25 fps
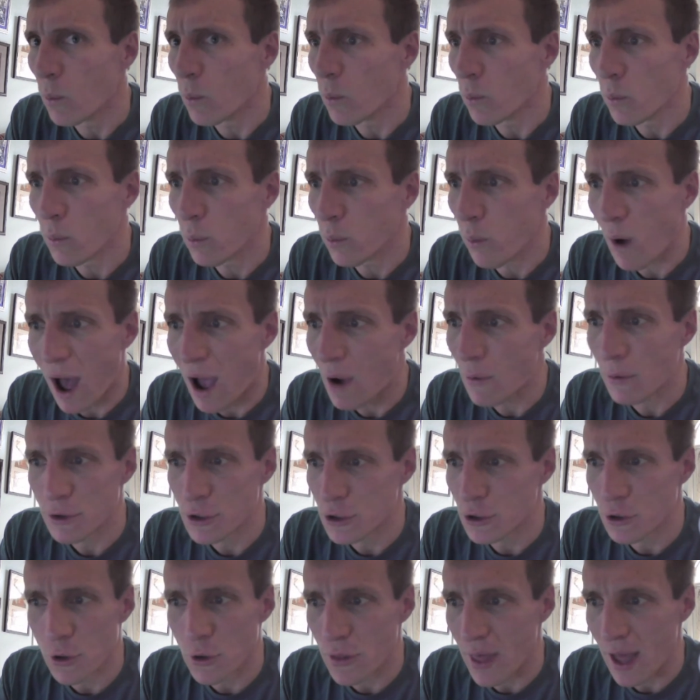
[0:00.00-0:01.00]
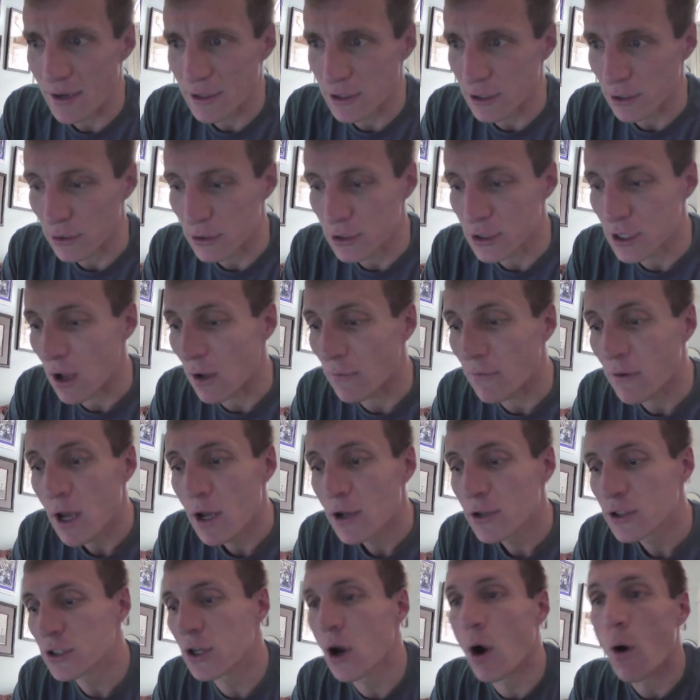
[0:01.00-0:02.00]
Why would you do that to yourself?
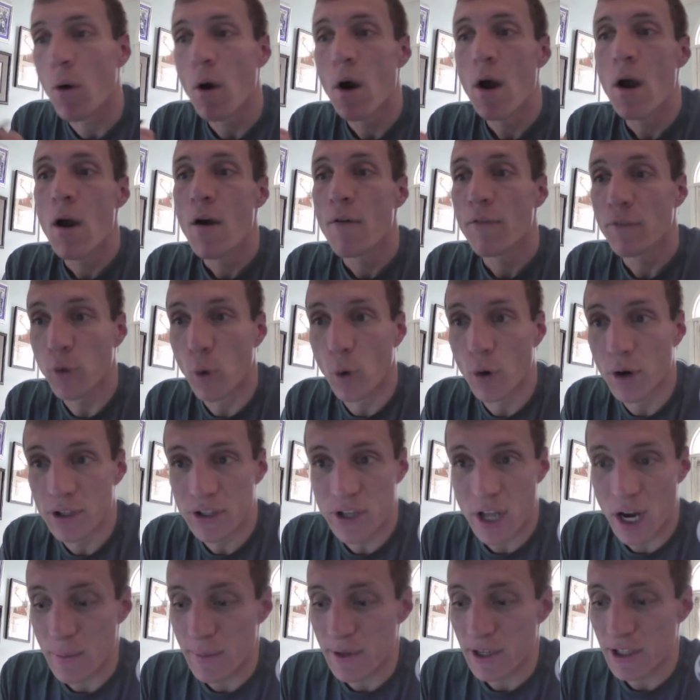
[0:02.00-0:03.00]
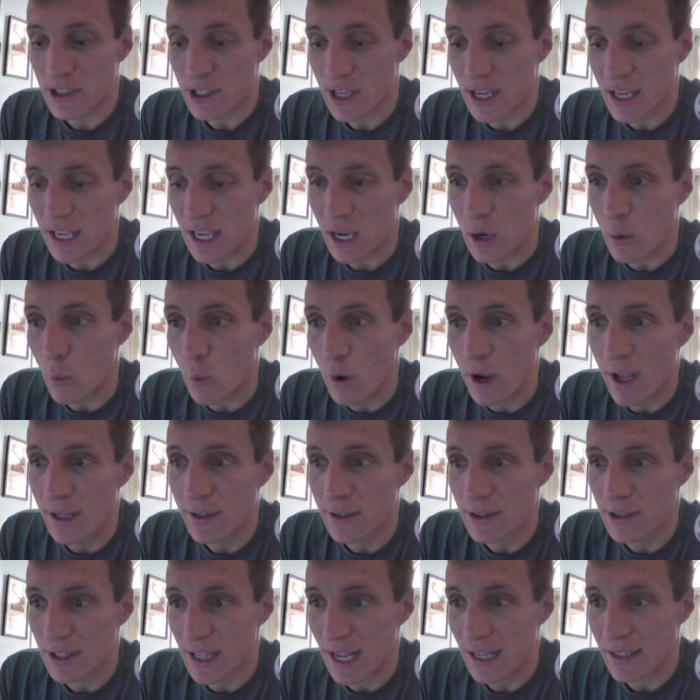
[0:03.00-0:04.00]
So Florida's going to be seeking
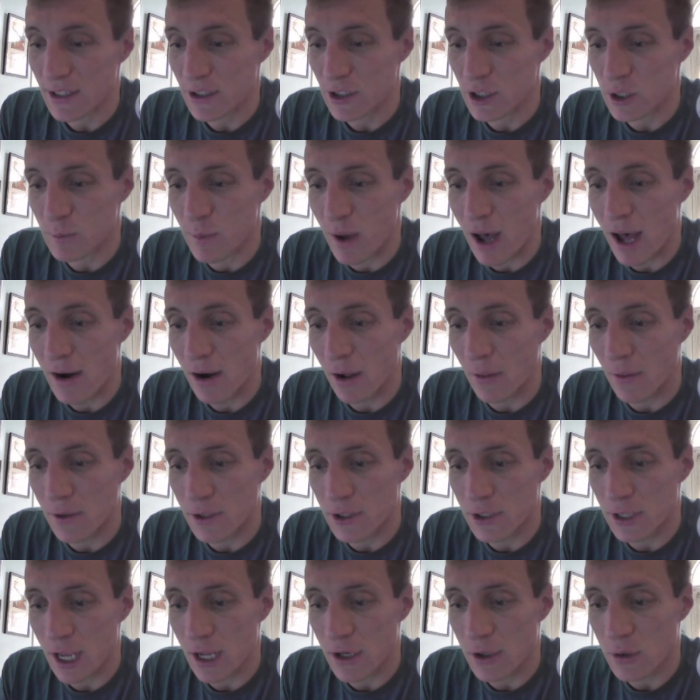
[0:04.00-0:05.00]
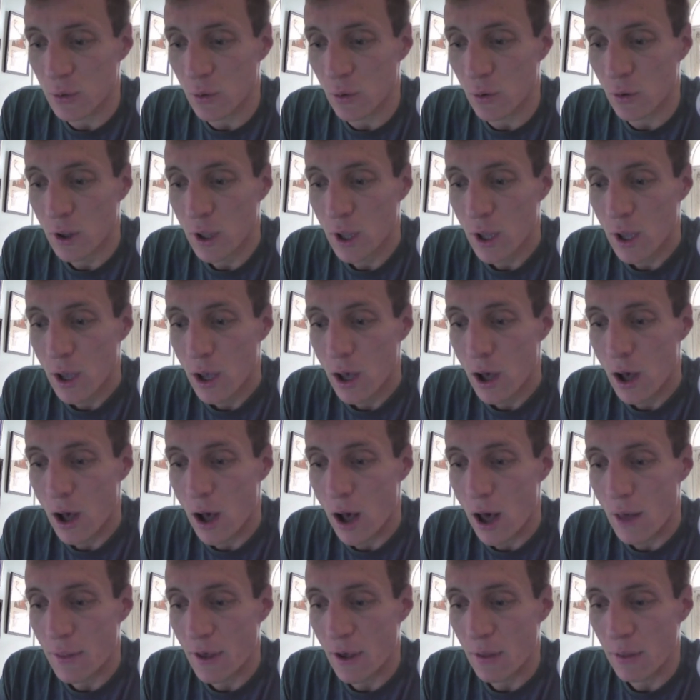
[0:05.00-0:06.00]
wins. That's a spot on the schedule
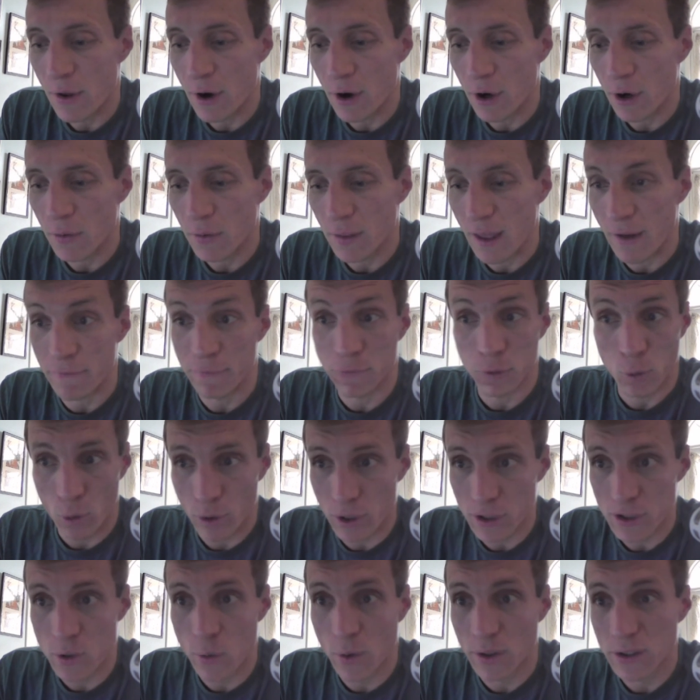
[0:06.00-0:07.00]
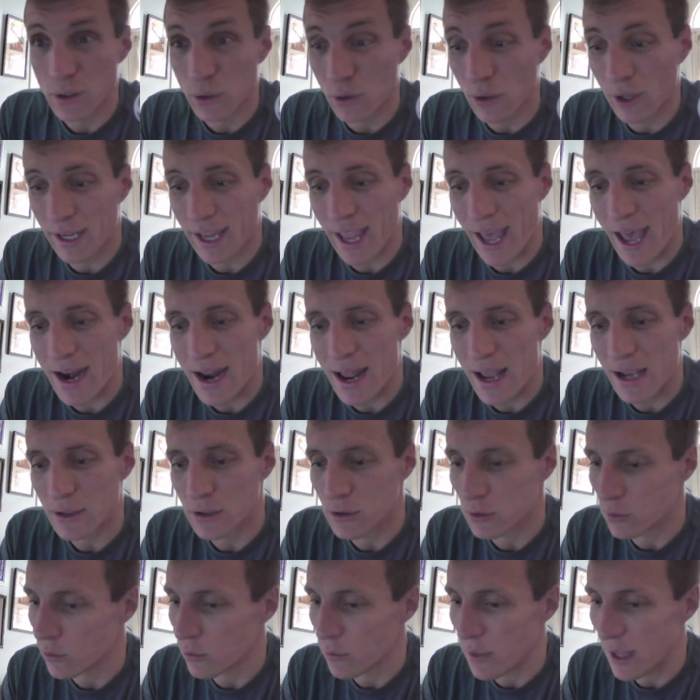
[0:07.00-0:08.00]
that Florida's going to look at
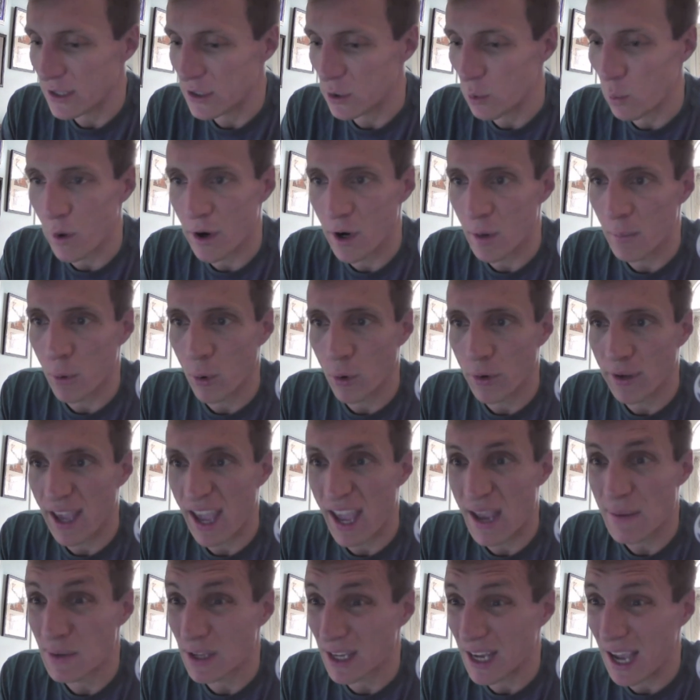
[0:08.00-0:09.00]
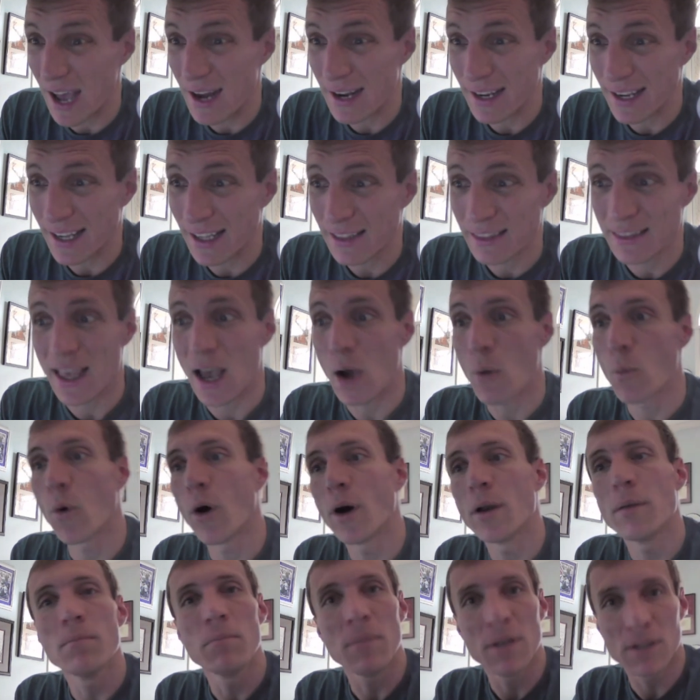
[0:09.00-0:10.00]
as, ooh, that's a winnable game. You got to get that
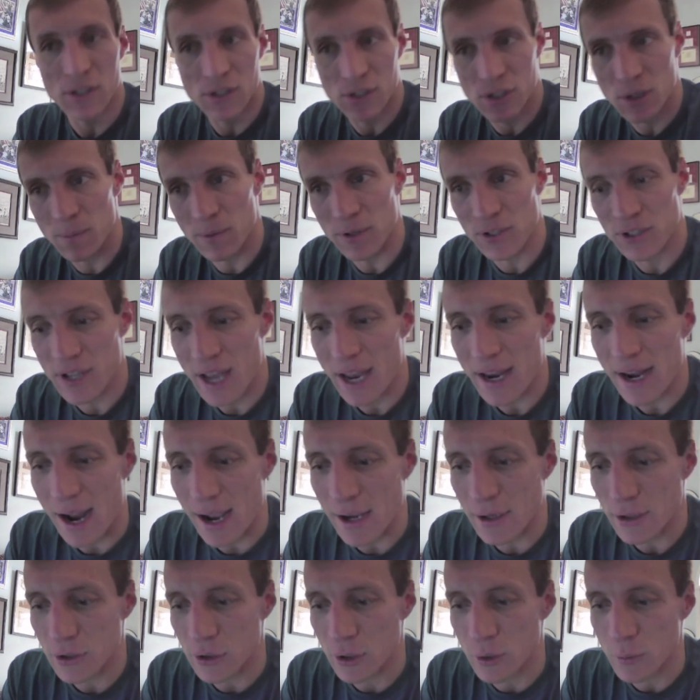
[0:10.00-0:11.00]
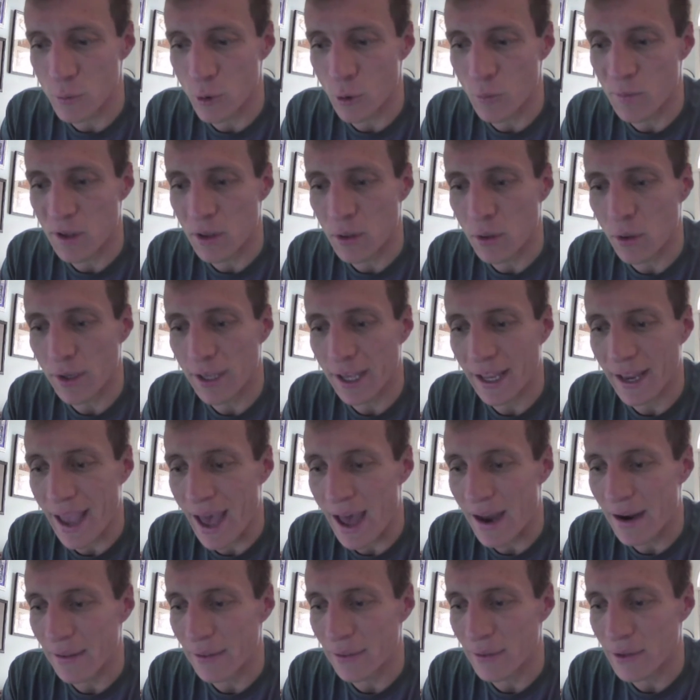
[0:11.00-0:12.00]
one. Mississippi State, I assume, will be looking
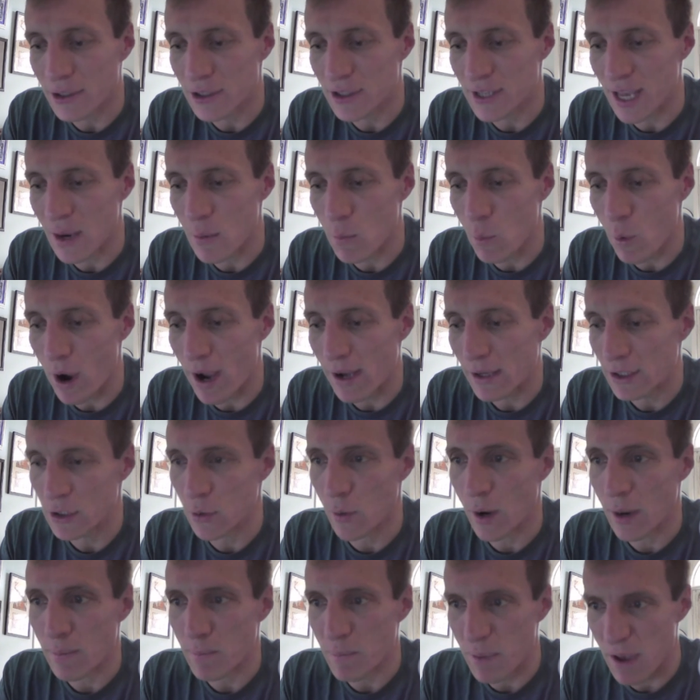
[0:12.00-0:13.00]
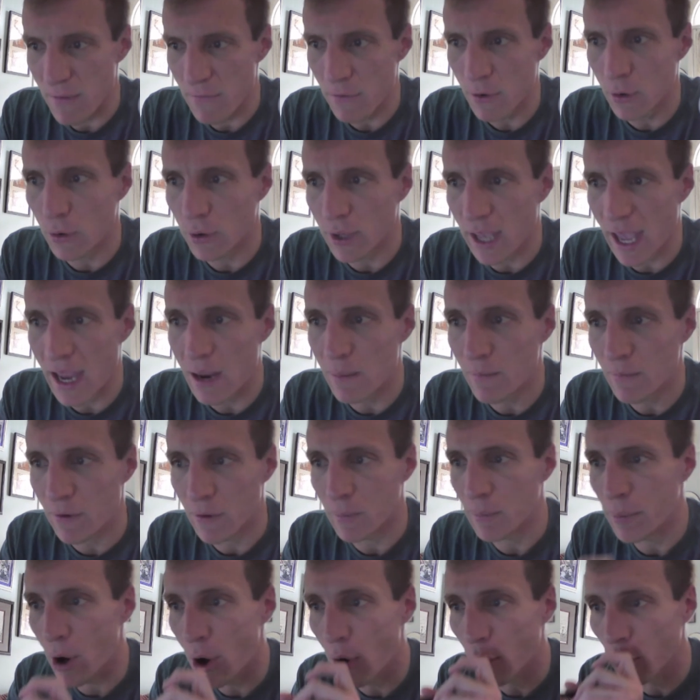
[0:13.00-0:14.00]
at it the same way. So a pivotal game for
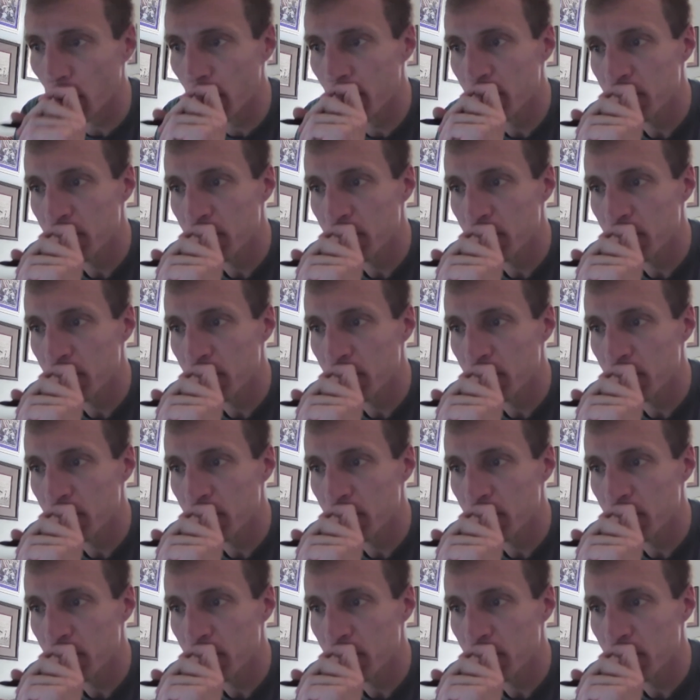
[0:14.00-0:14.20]
both